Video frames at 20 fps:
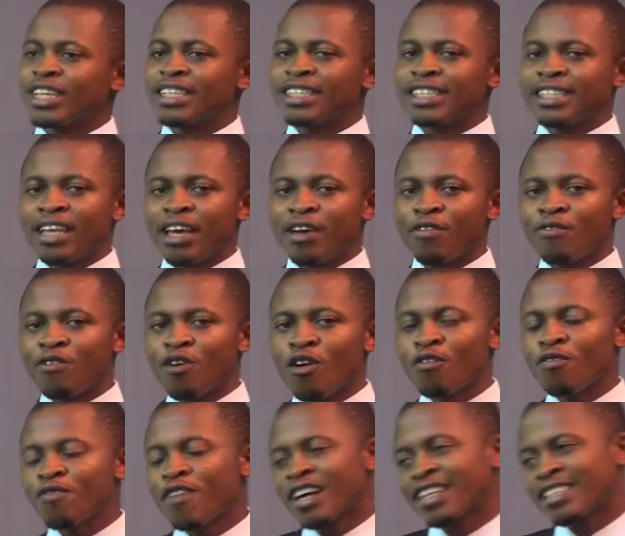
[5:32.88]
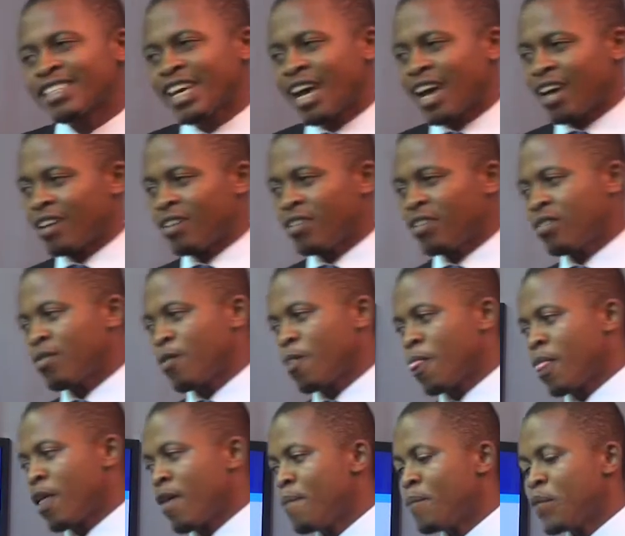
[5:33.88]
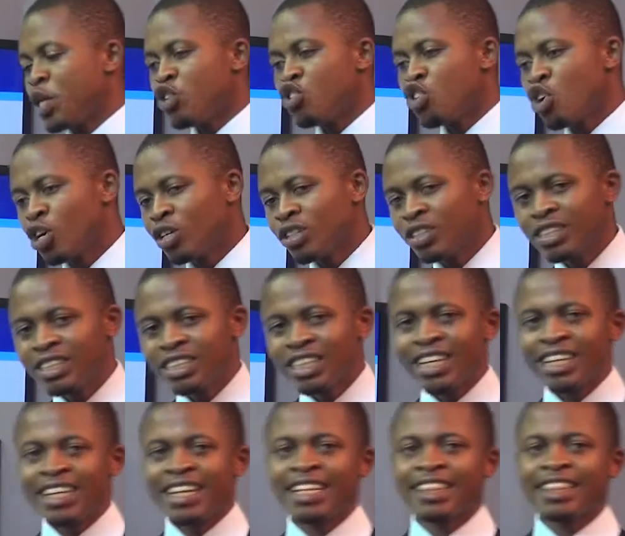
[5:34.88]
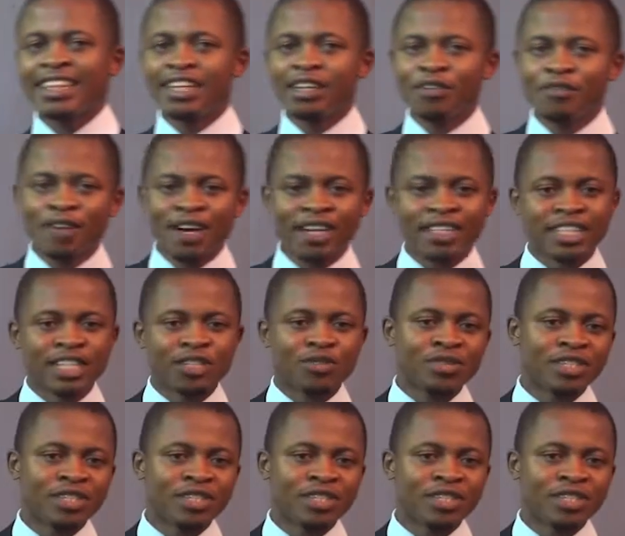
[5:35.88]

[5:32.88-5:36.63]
a, a fourth factor beyond the three factors,